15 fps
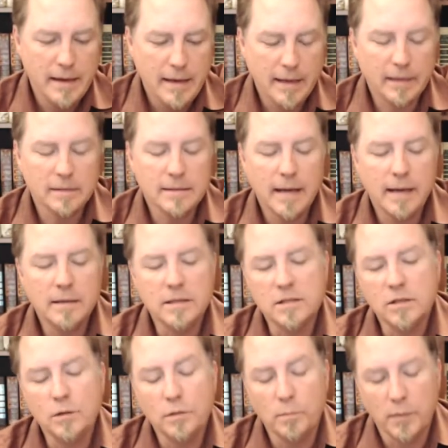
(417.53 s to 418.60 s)
It contained his
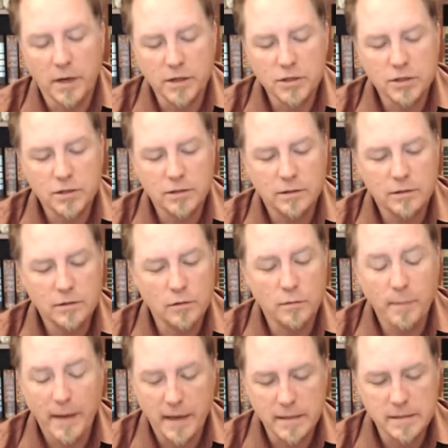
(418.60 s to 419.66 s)
toothbrush,
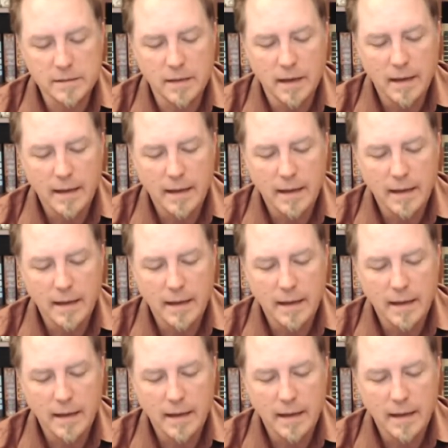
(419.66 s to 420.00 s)
toothpaste,